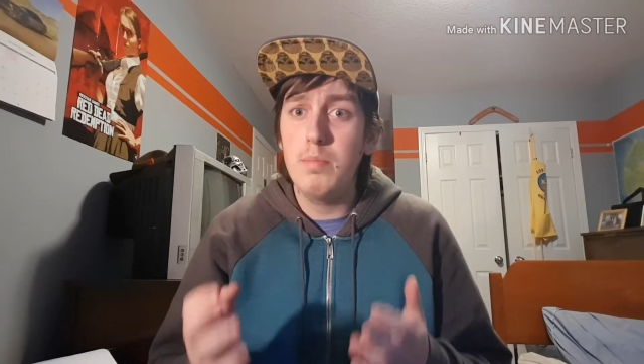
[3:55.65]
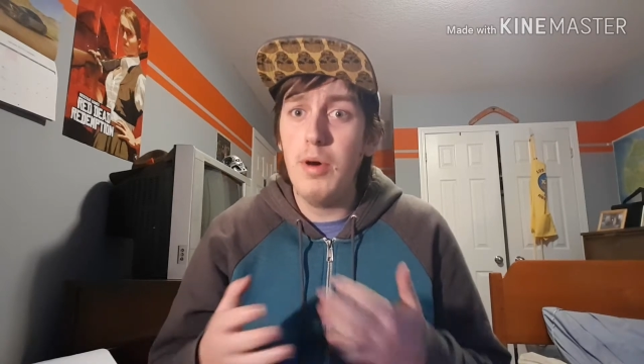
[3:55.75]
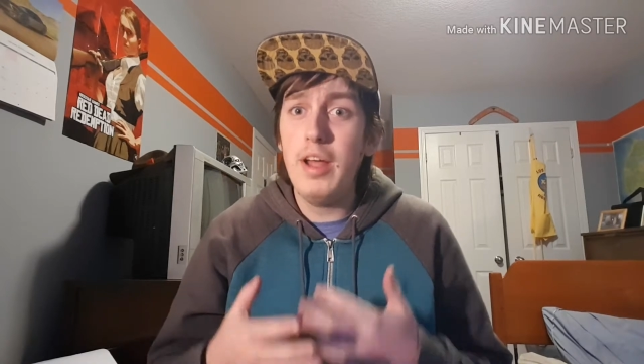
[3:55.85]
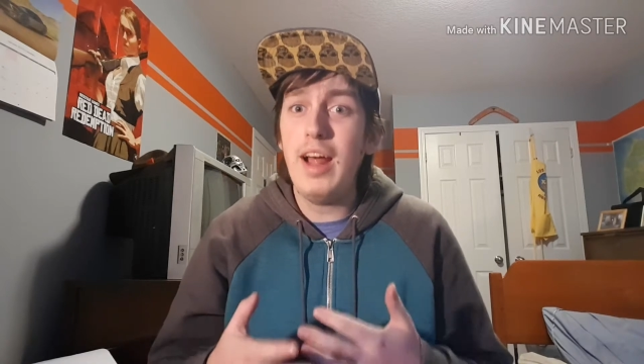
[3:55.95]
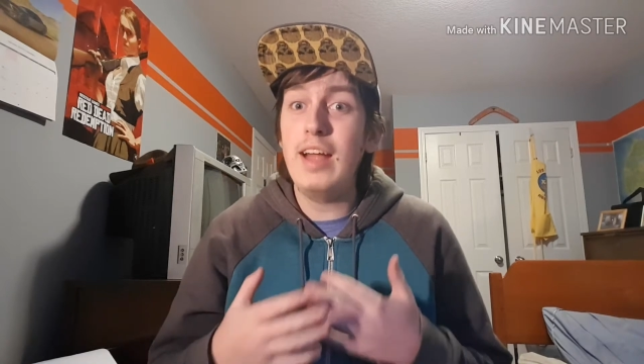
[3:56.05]

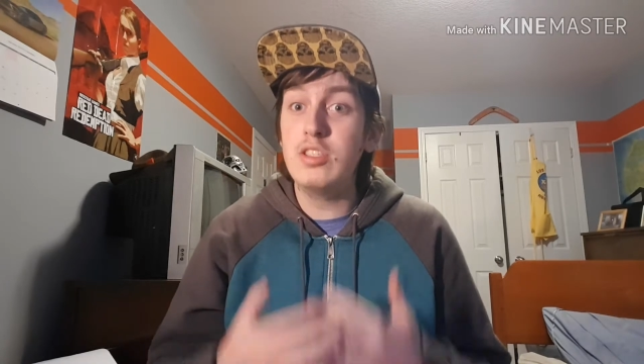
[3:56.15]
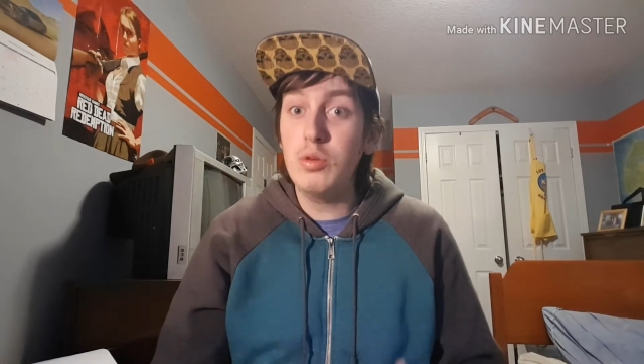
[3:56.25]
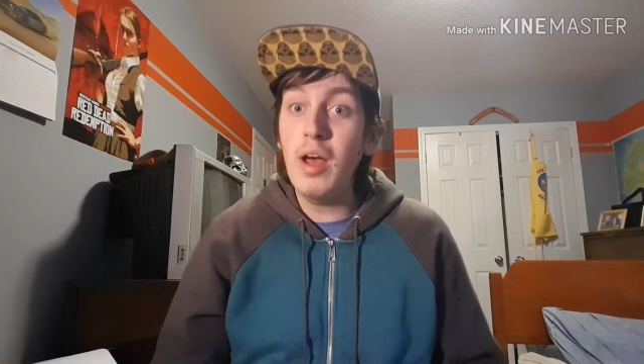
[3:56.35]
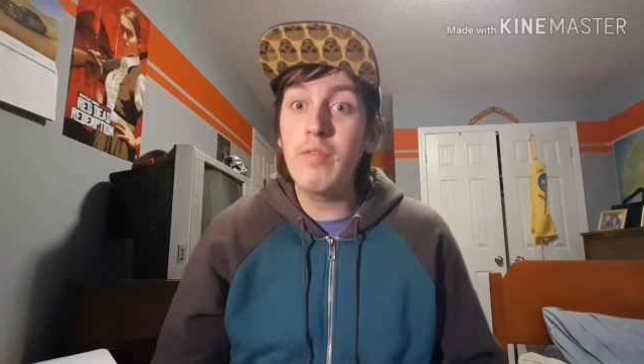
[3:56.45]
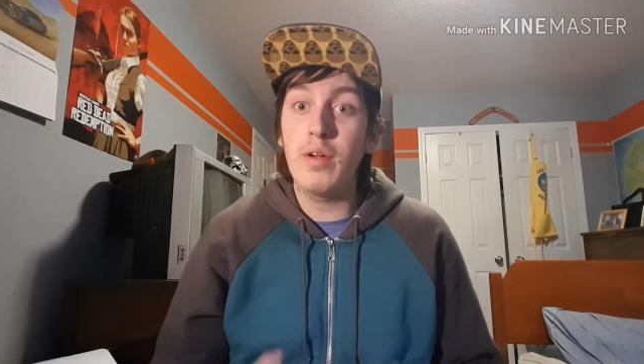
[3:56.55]
But I do
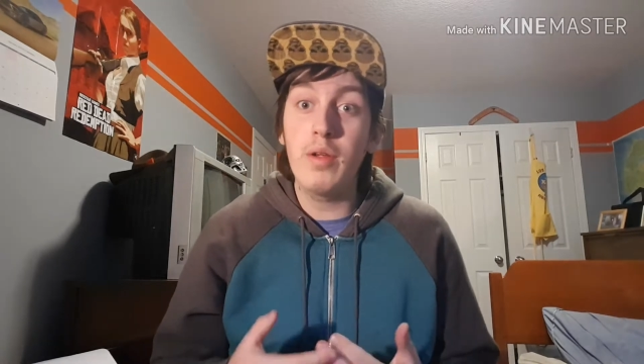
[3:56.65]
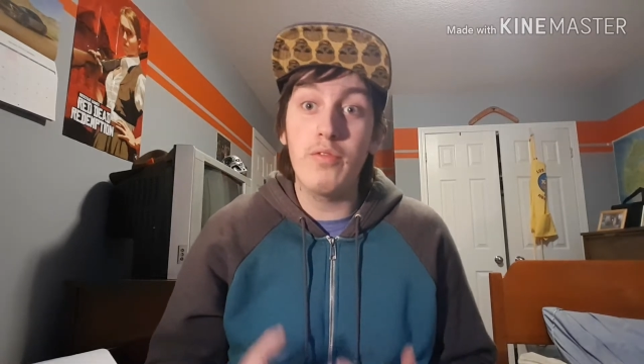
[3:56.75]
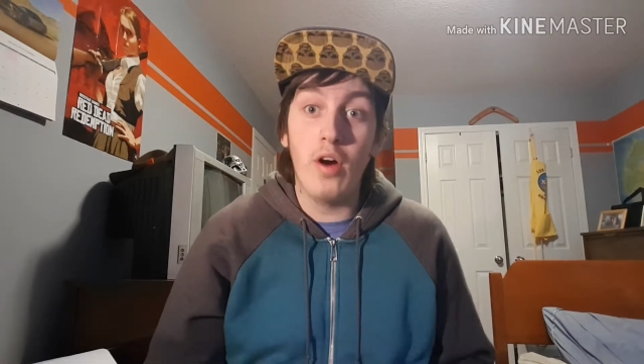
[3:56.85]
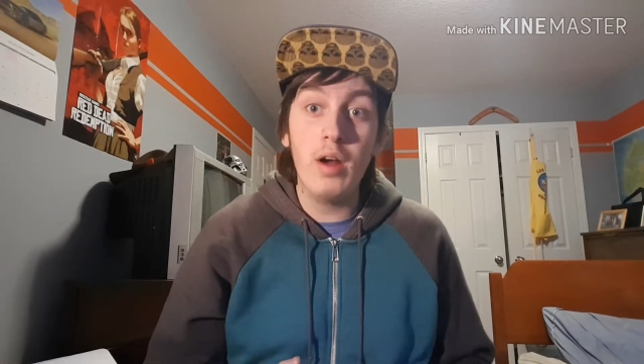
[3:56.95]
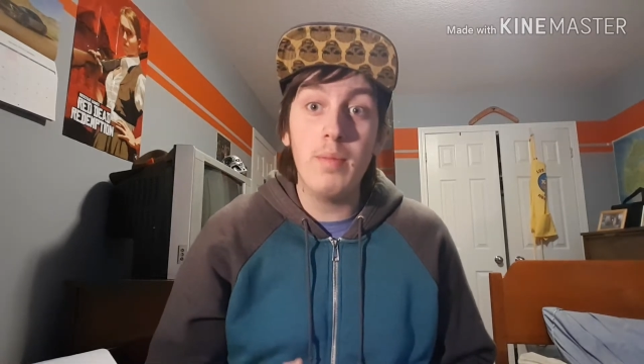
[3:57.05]
have very
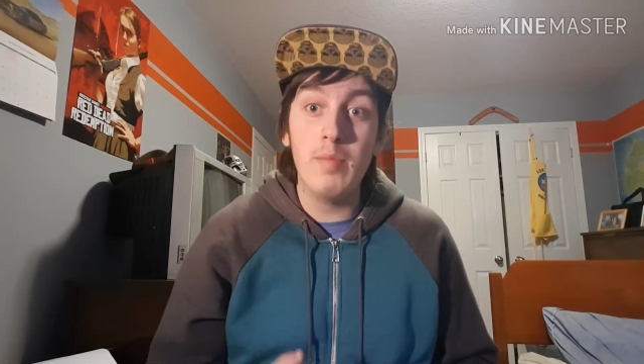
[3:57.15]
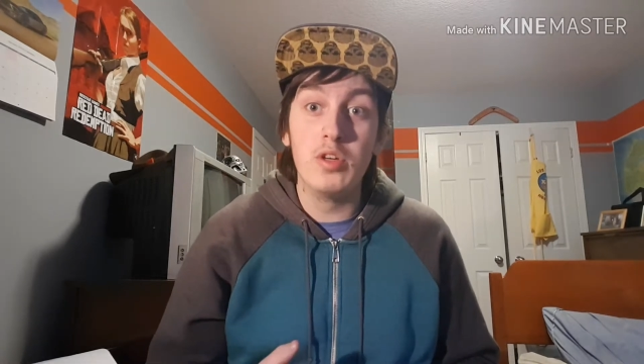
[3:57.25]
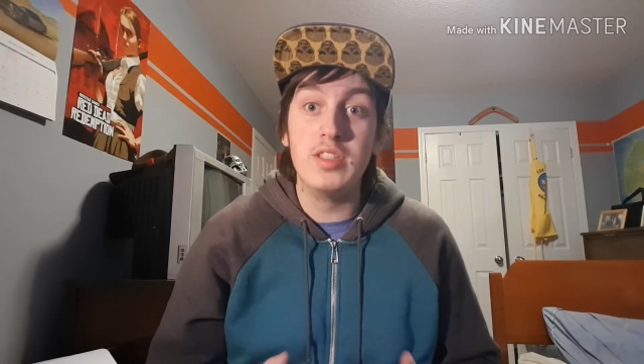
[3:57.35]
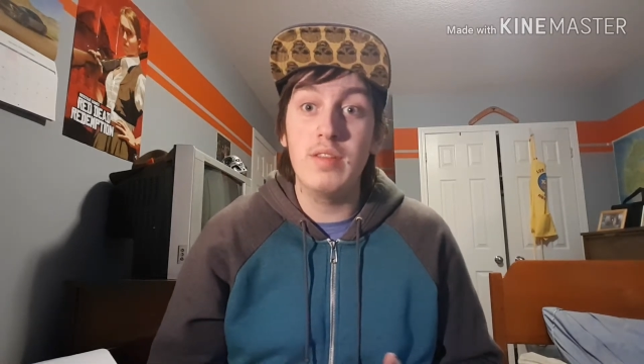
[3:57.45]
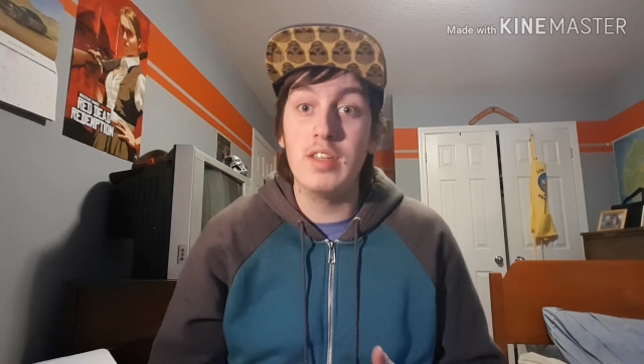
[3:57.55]
fond
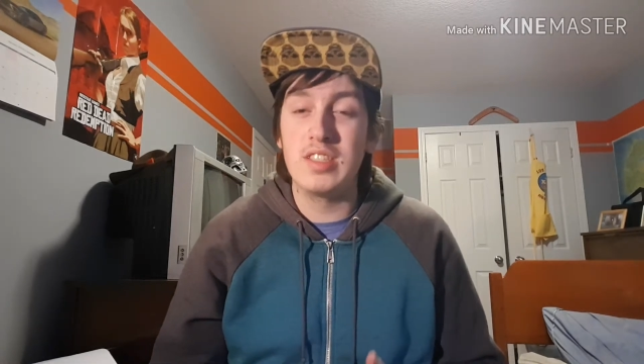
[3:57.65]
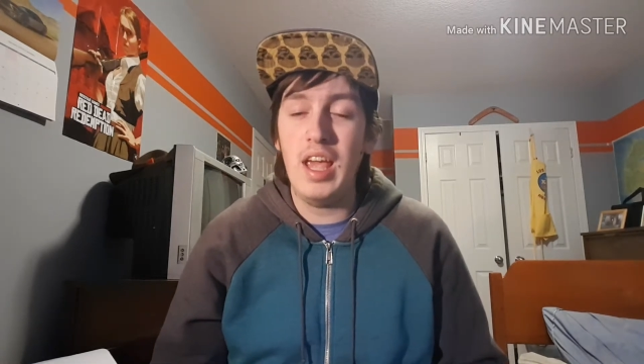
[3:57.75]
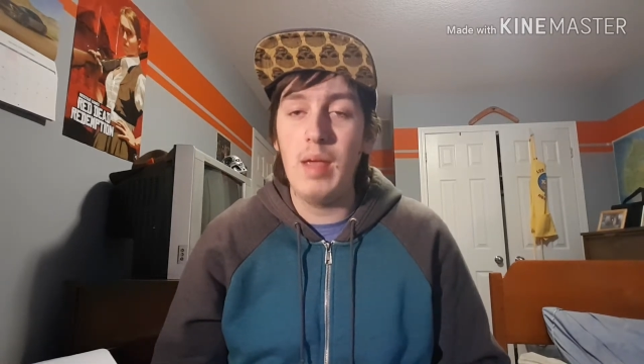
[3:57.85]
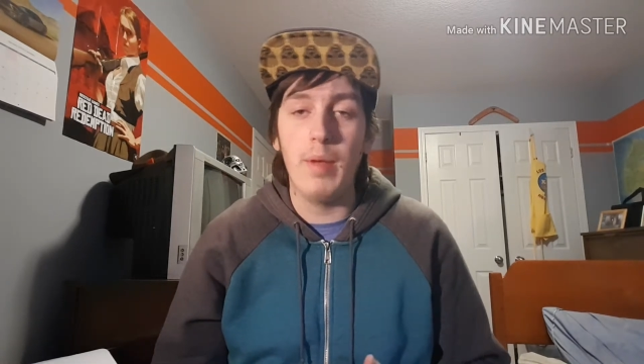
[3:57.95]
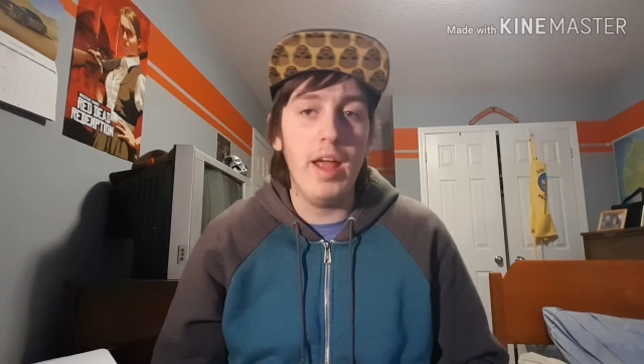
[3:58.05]
memories of this
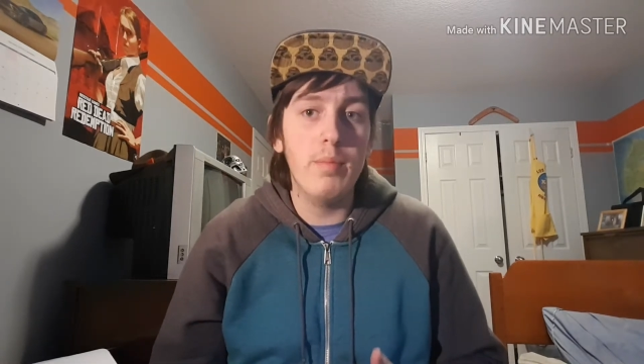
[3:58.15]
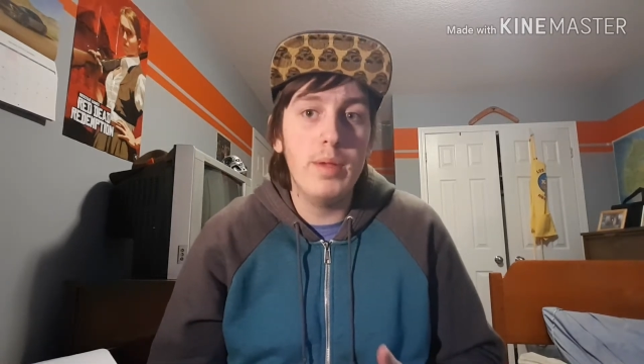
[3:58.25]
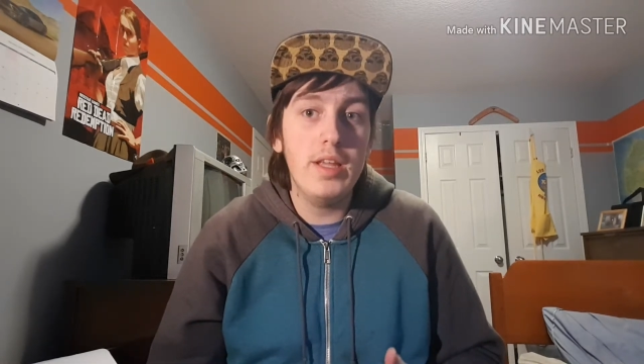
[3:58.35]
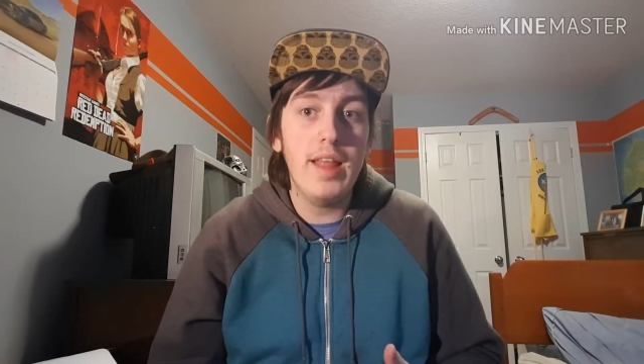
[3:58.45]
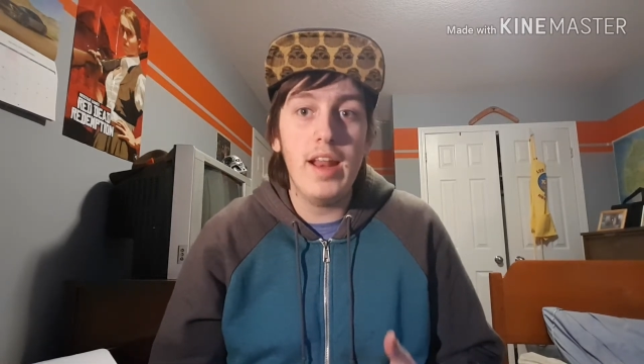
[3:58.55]
game, and
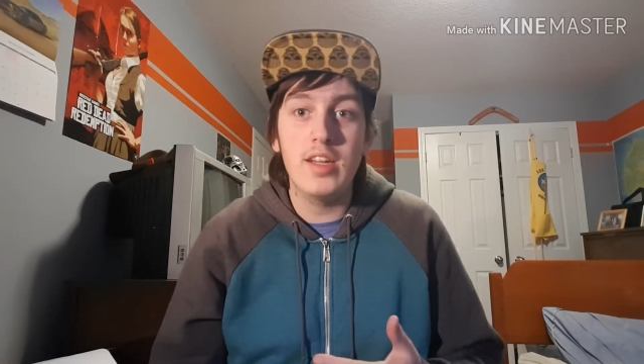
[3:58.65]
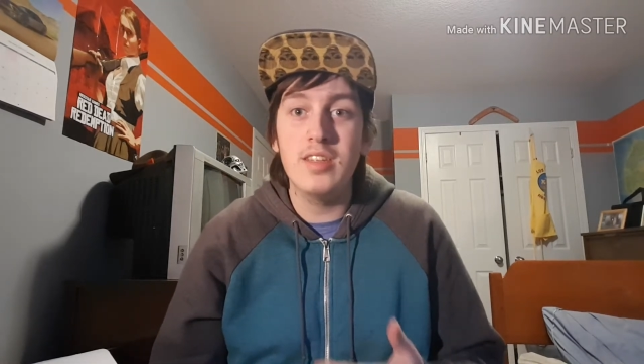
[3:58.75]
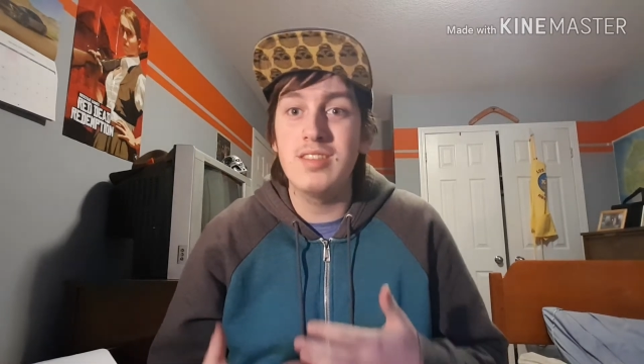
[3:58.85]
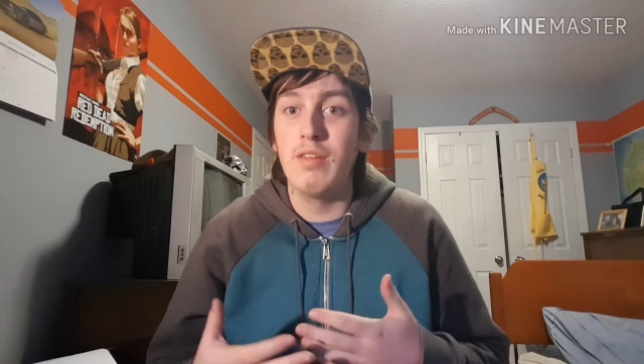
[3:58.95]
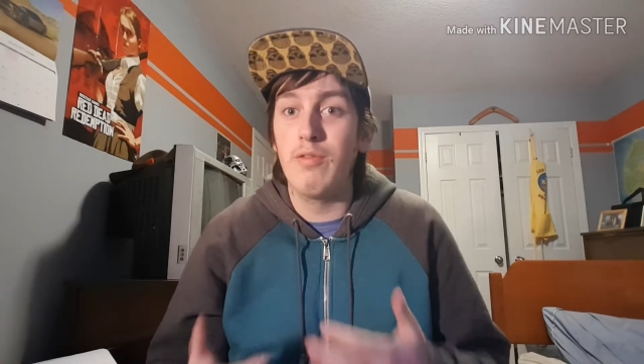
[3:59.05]
being that it
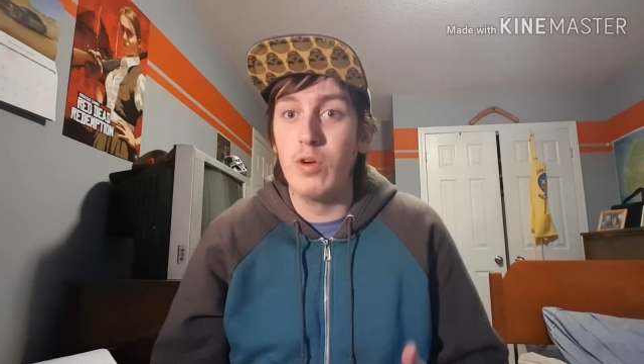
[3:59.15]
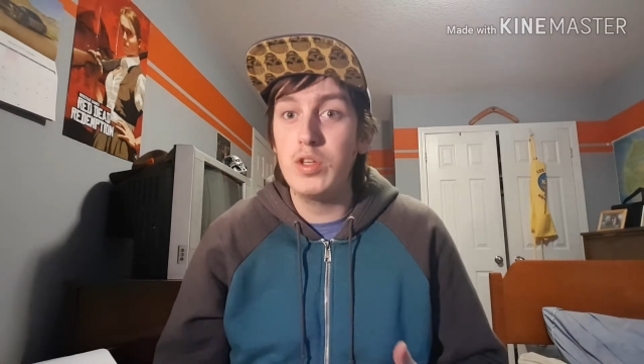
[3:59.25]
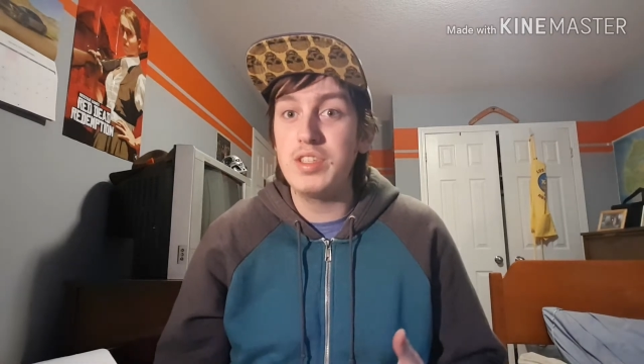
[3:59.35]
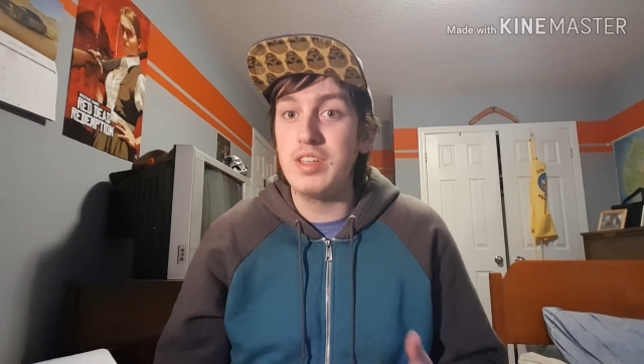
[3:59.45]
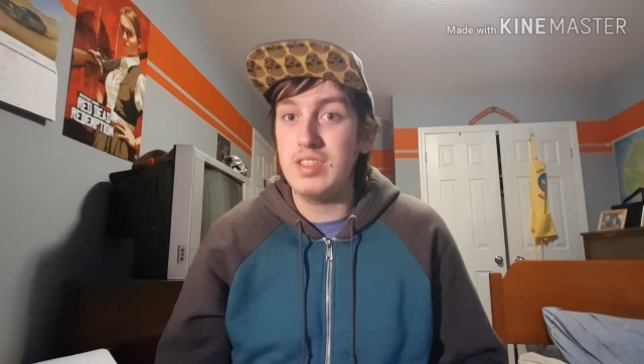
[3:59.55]
is the first in a